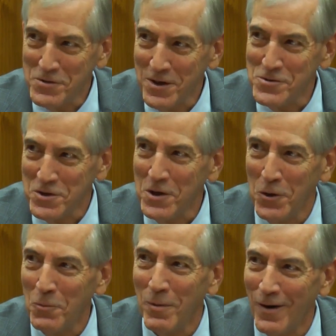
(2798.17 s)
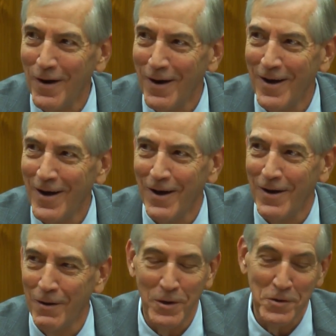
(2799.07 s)
sense of humor.
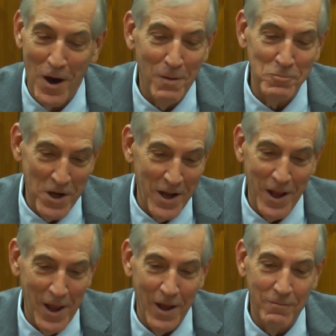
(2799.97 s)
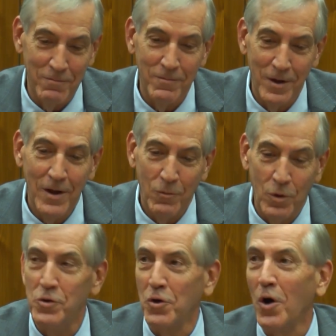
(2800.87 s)
I mean, Tom Shanahan,
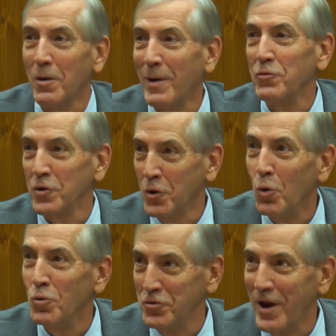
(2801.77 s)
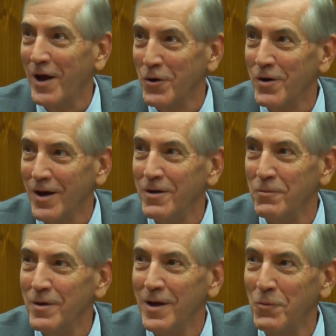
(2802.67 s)
when you talk about the gold standard,
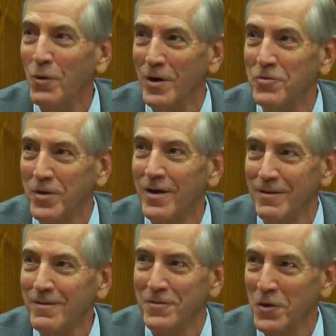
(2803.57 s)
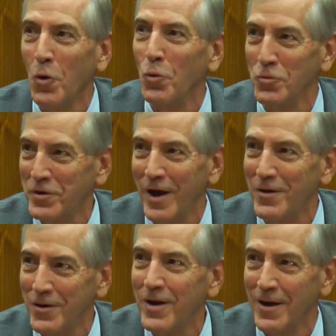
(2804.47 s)
he was the gold standard.